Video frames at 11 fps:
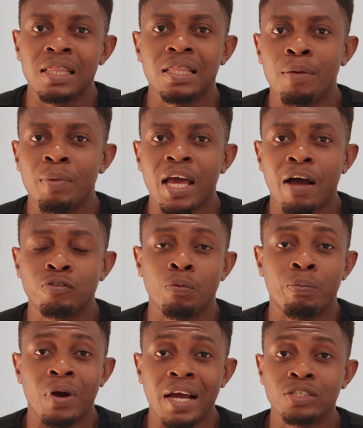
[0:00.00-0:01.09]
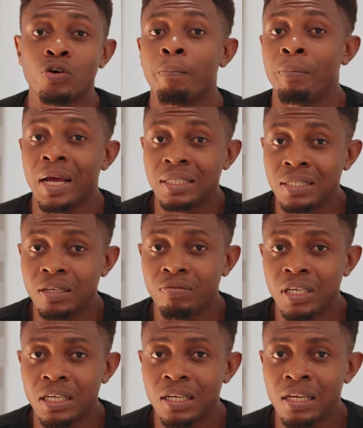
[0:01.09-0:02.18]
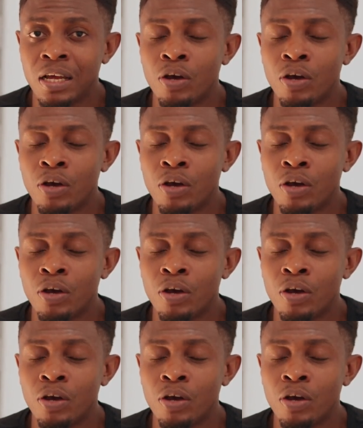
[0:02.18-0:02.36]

they may have to price competitively,